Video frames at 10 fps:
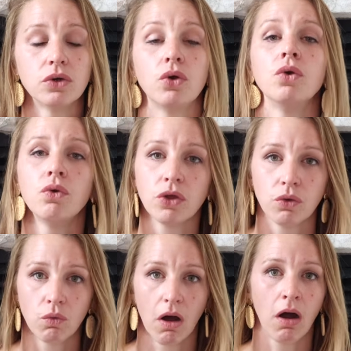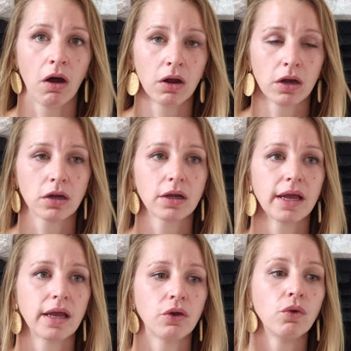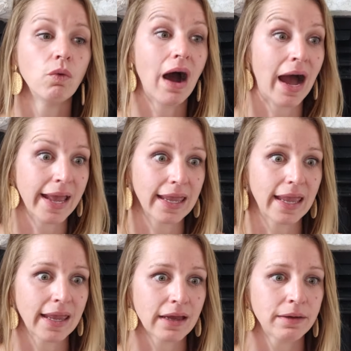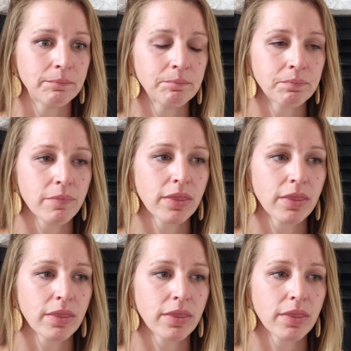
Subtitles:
who you are, who I am,